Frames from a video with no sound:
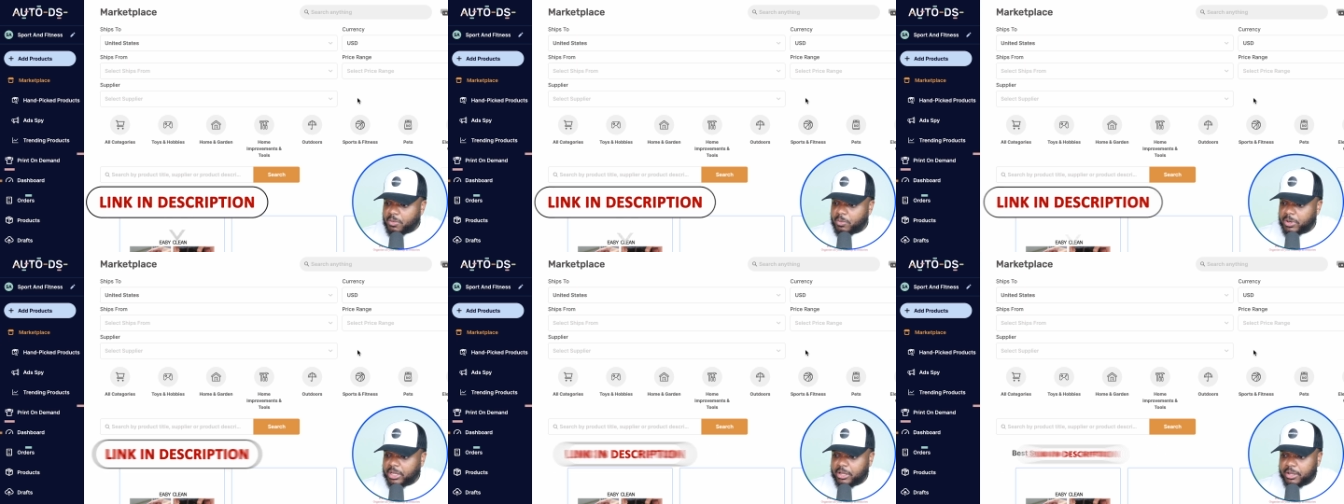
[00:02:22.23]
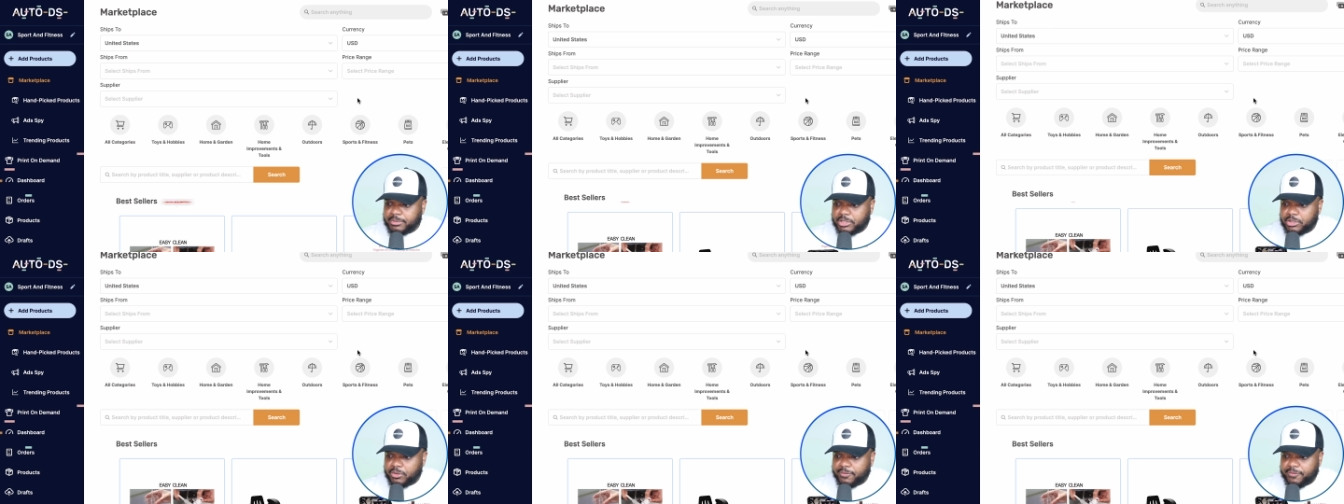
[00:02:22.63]
When it
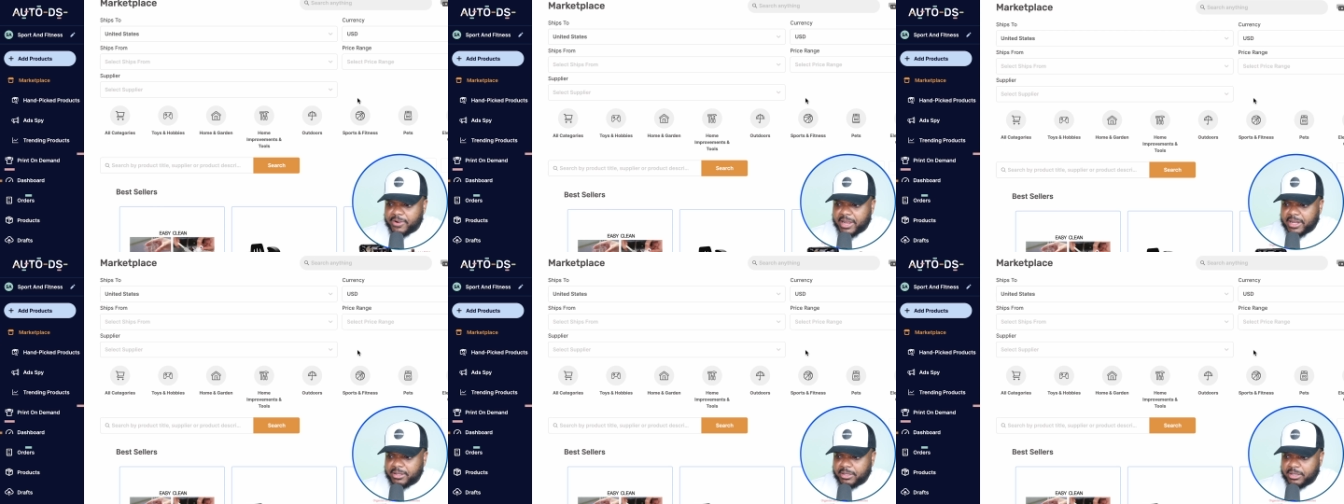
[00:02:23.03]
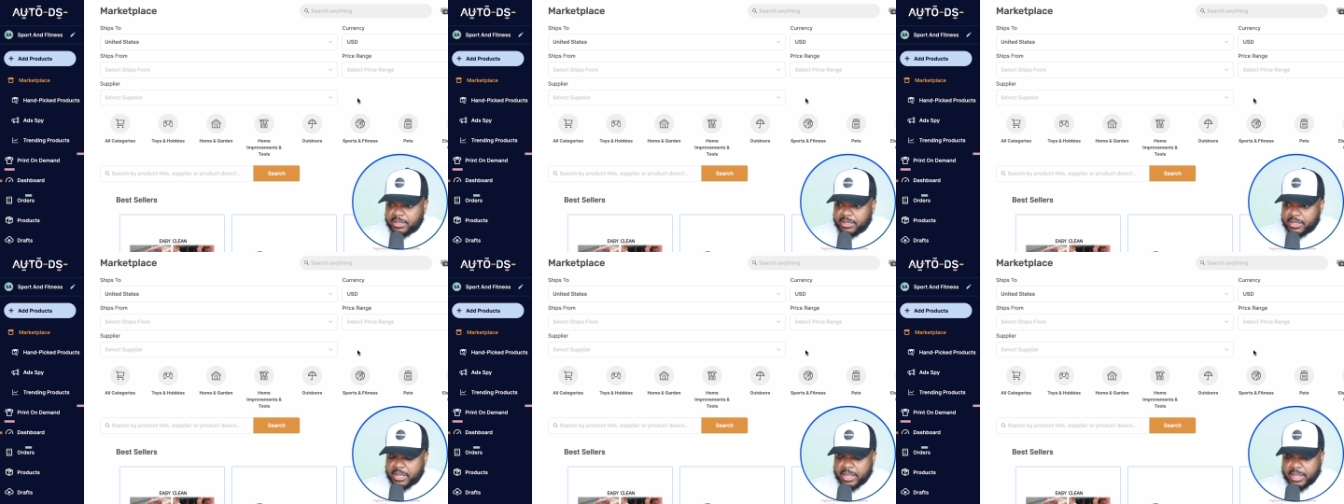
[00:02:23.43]
comes to
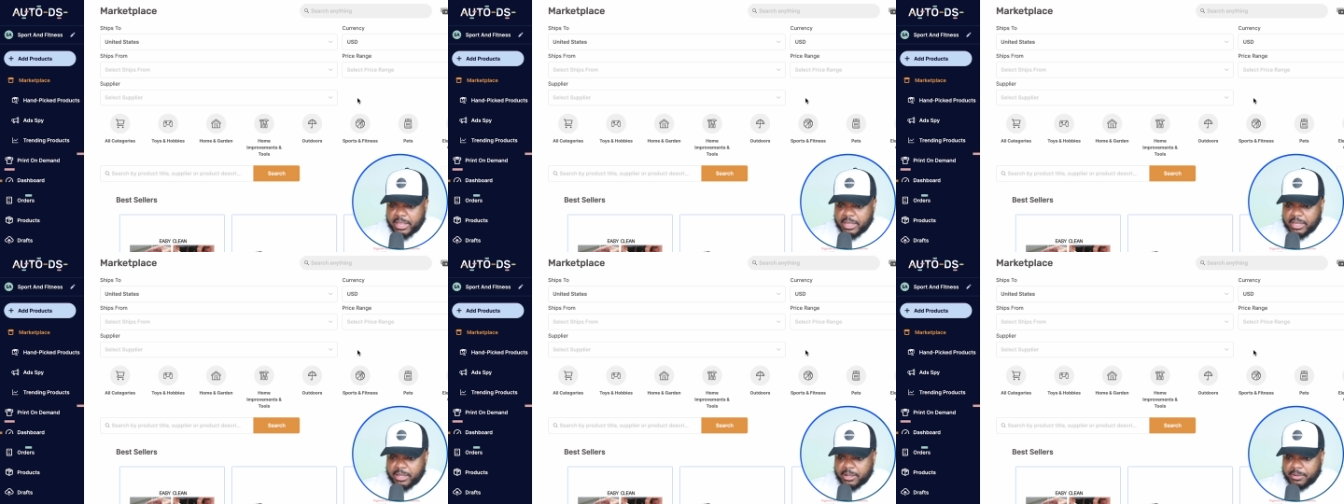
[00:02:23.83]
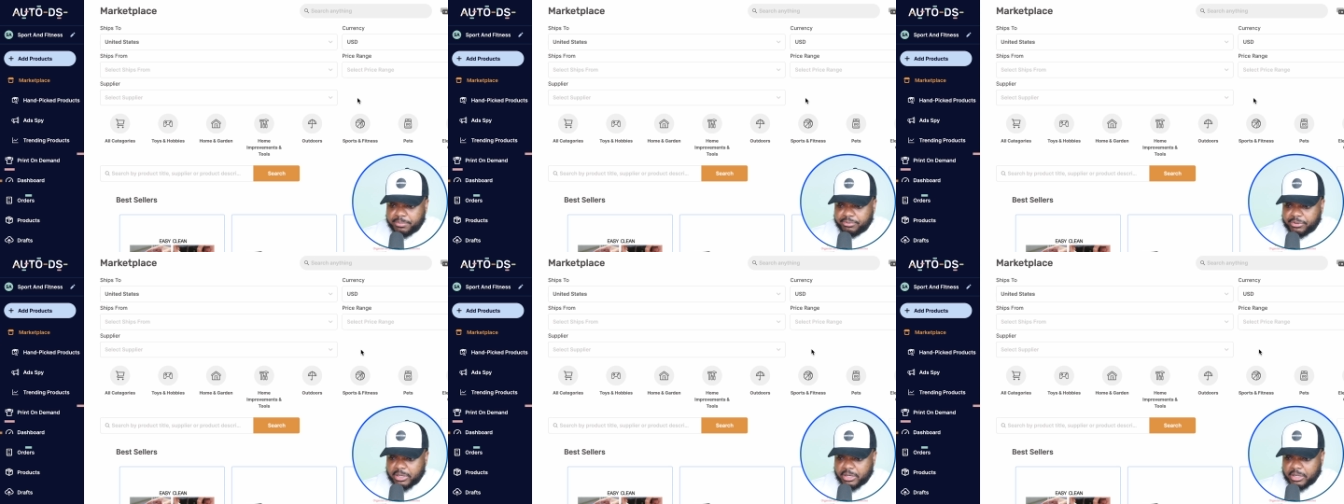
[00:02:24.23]
finding a
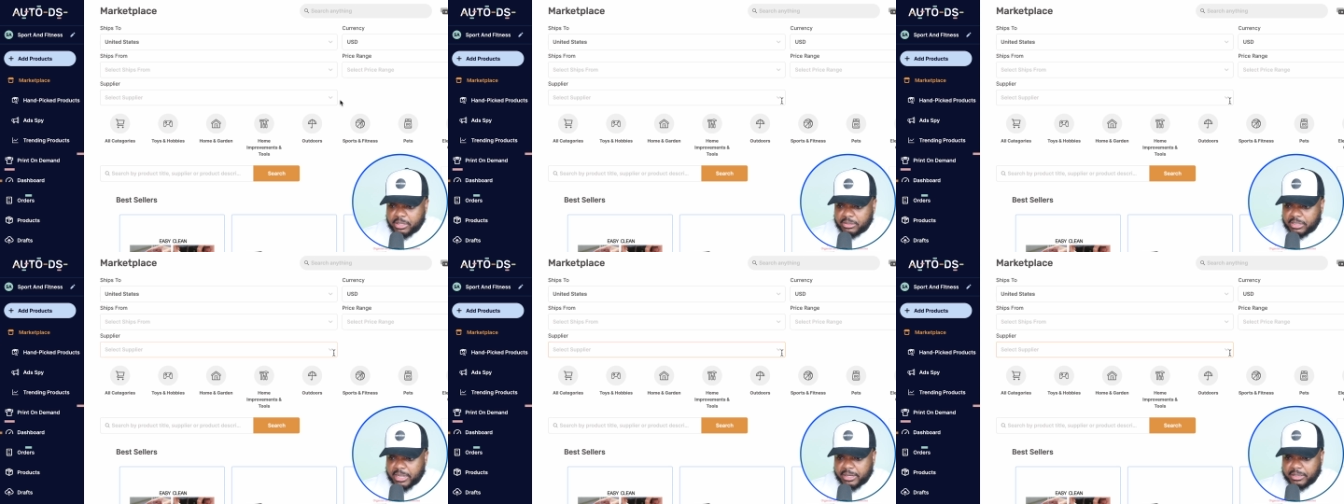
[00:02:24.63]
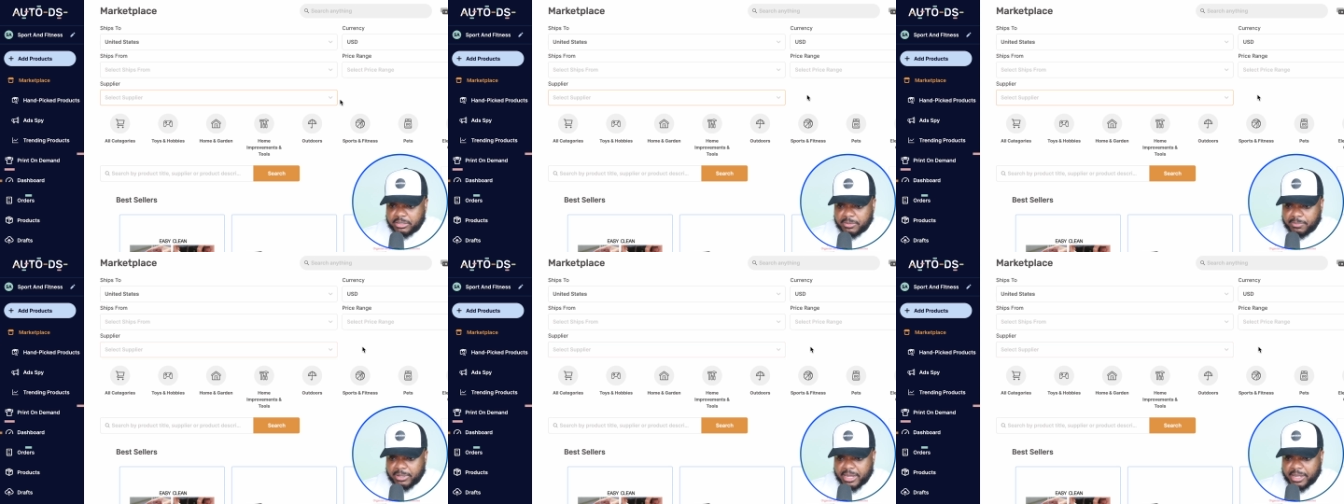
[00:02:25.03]
product and a
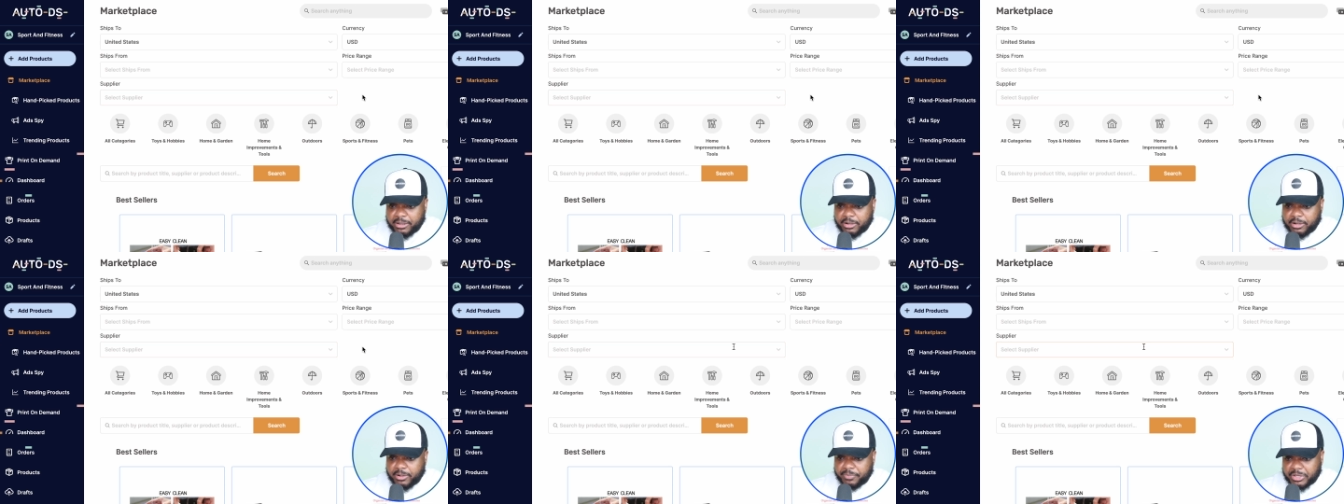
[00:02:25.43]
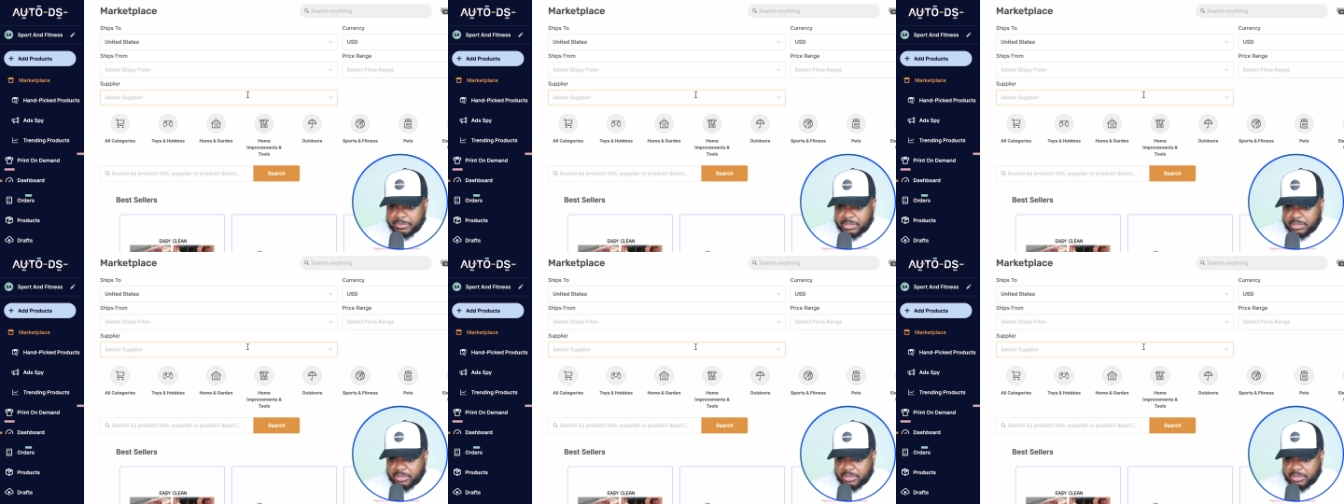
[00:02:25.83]
supplier, I'm